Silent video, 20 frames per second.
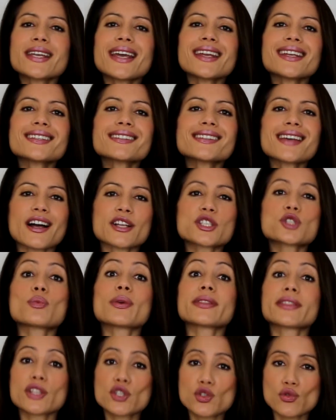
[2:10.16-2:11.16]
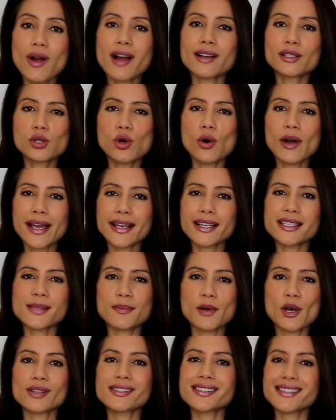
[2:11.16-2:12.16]
get in touch with the drug law
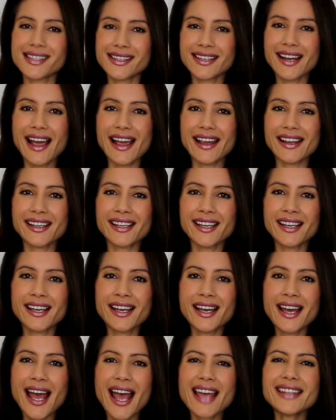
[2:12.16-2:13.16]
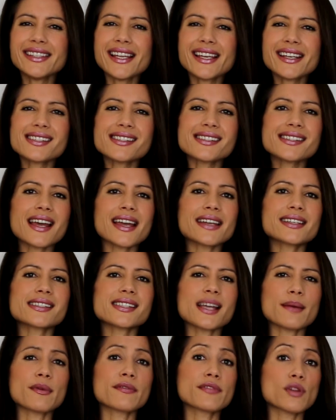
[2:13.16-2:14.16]
experts today and let us take
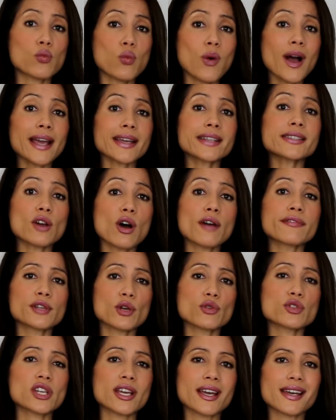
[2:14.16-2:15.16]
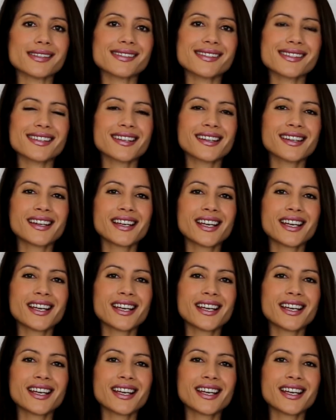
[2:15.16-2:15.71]
some of the weight off your chest.